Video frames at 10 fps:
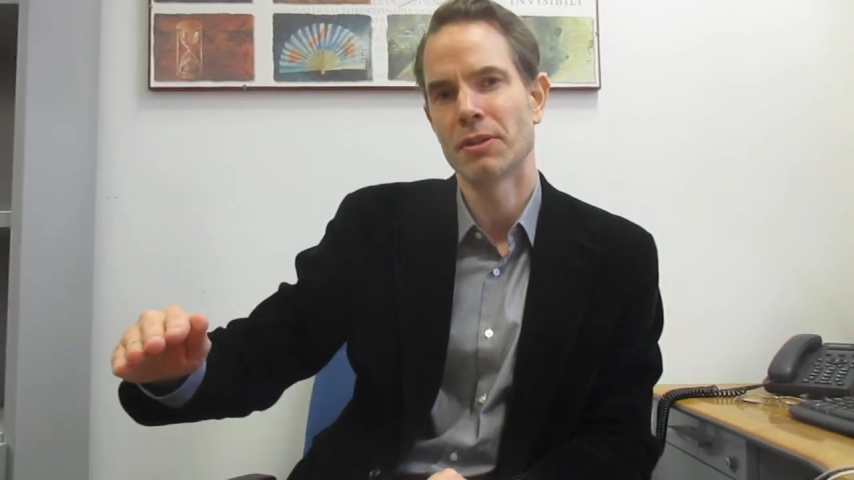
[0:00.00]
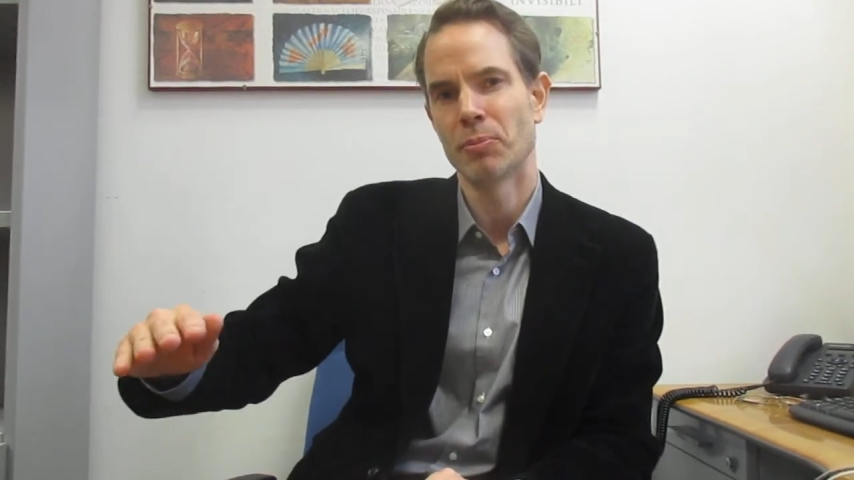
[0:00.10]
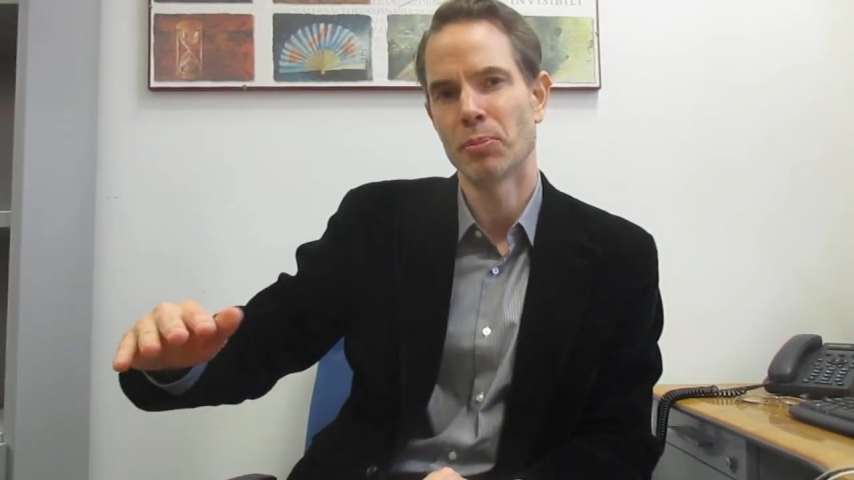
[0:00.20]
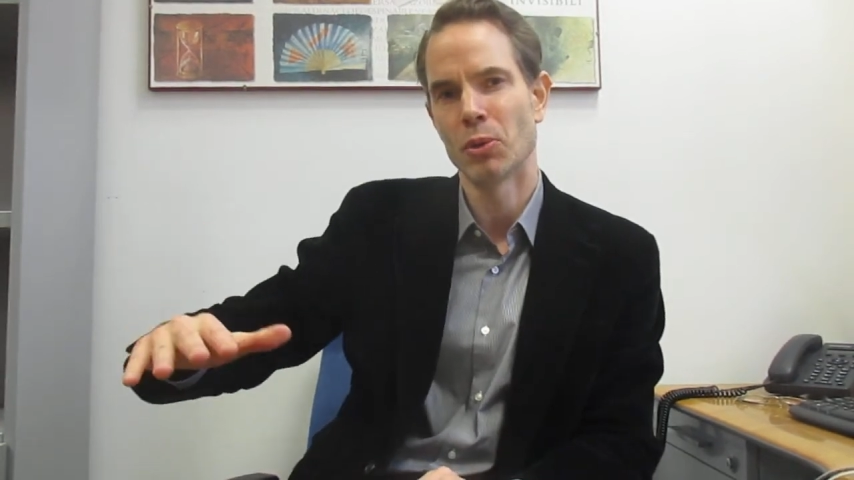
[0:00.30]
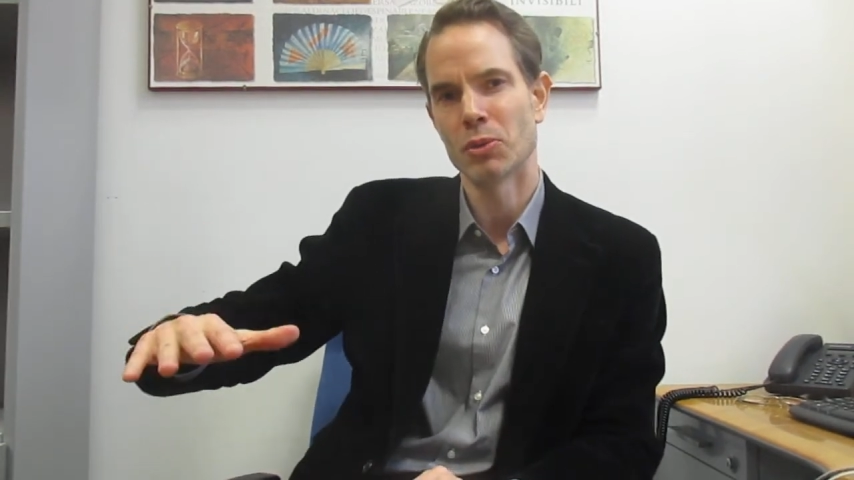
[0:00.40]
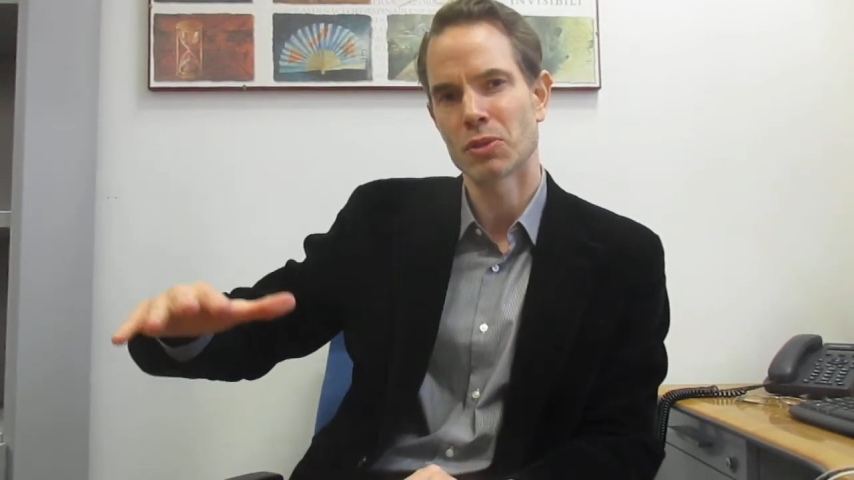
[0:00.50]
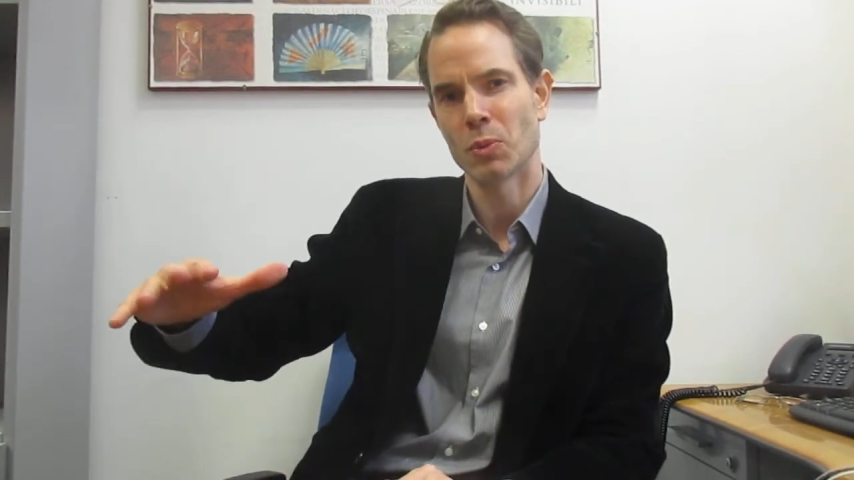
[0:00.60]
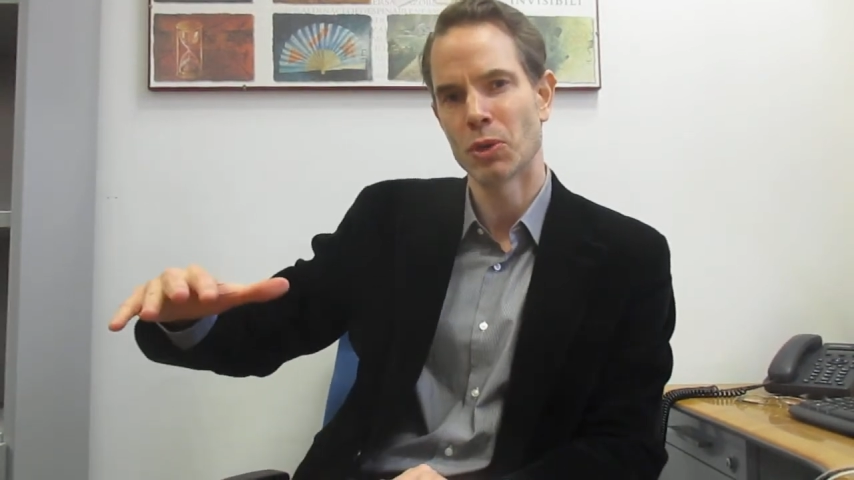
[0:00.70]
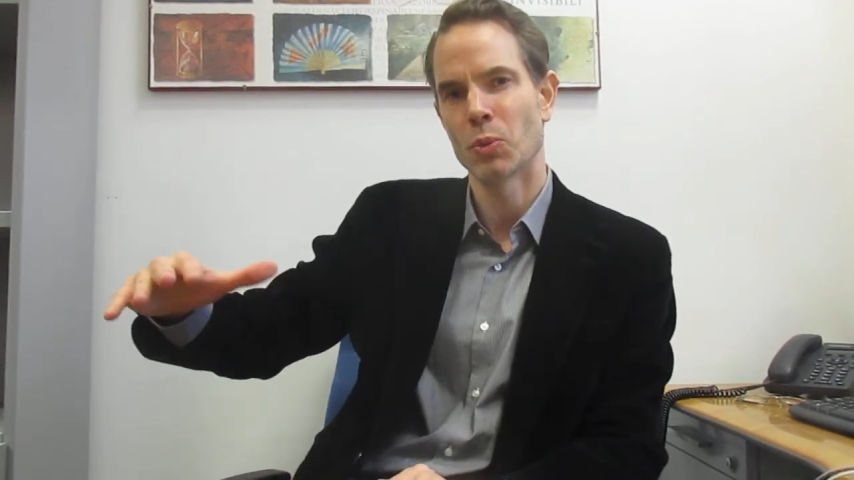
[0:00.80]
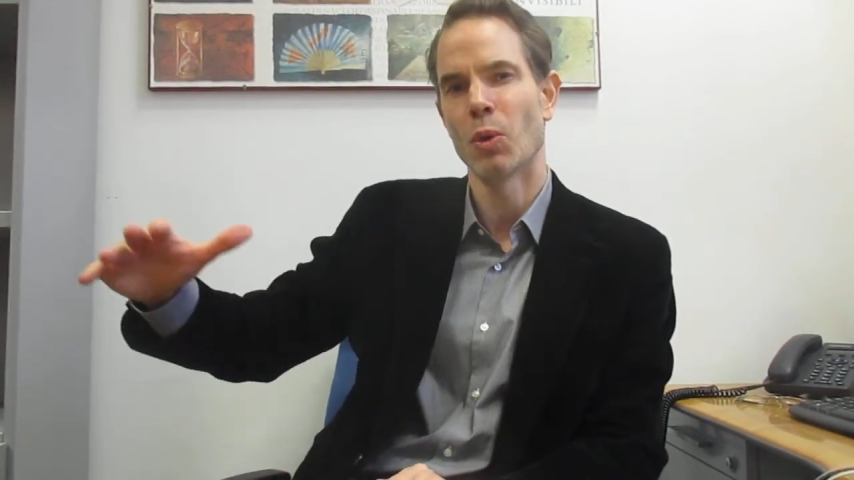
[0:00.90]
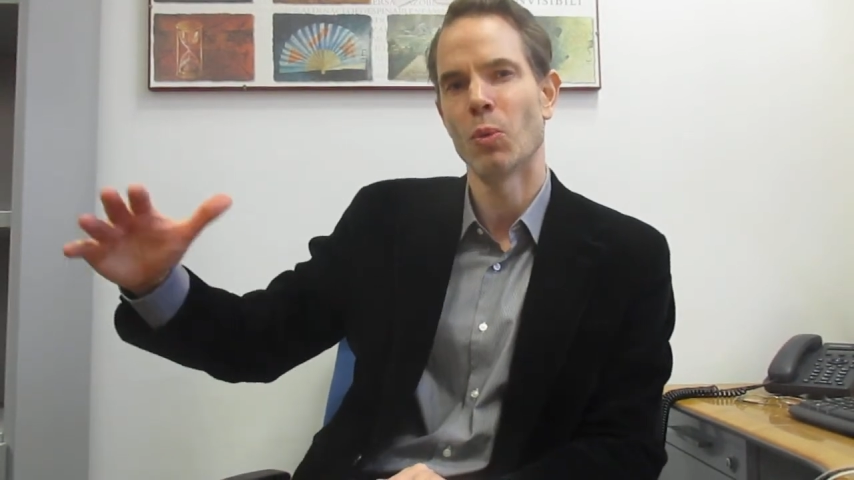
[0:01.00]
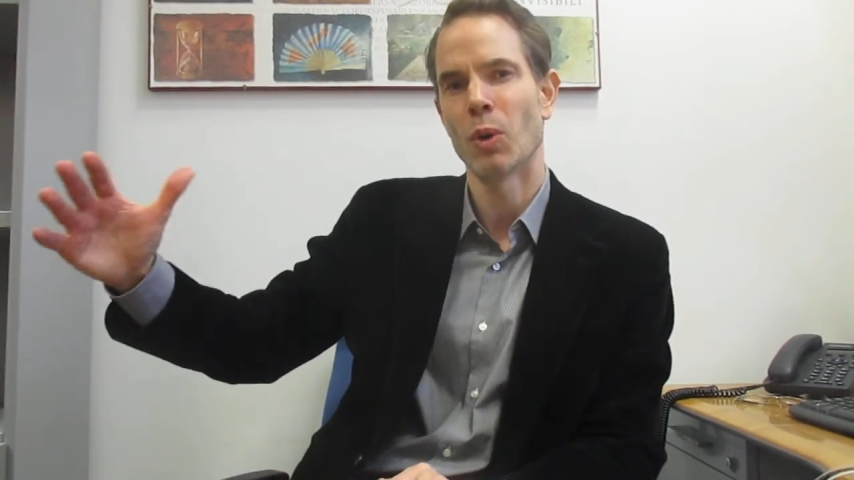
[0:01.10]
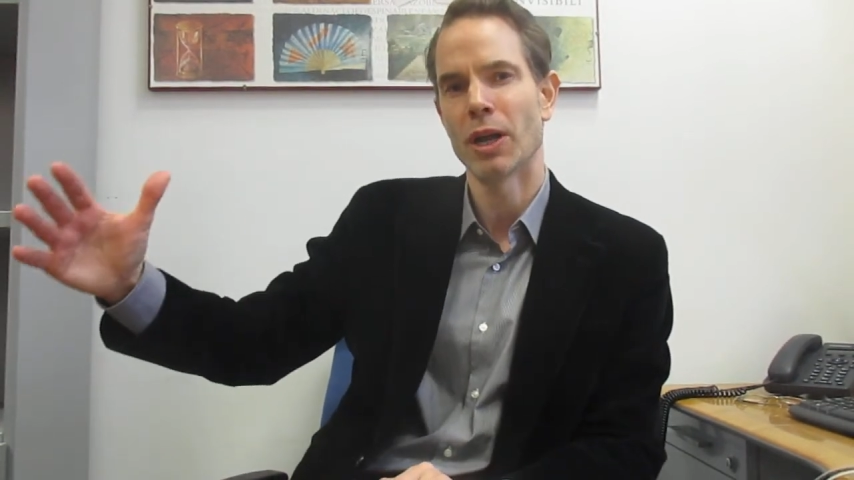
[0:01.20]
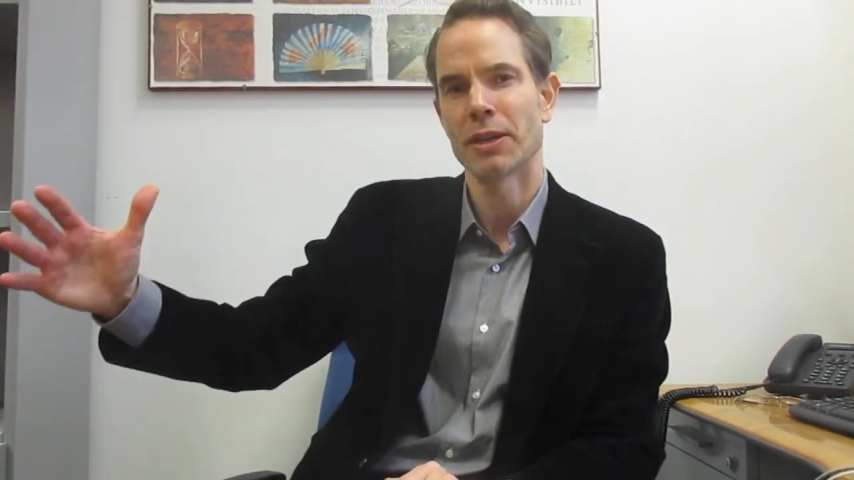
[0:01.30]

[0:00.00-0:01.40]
the post-World War